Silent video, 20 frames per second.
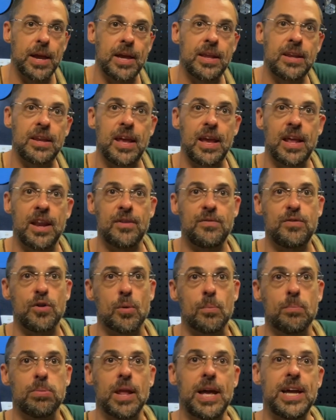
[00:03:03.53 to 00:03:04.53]
and if
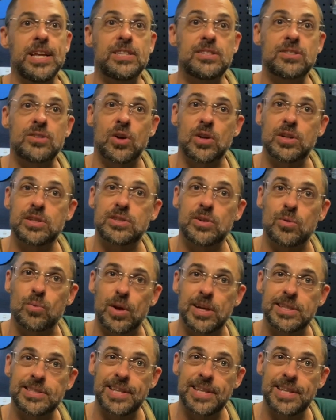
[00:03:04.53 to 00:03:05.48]
your blade starts to rust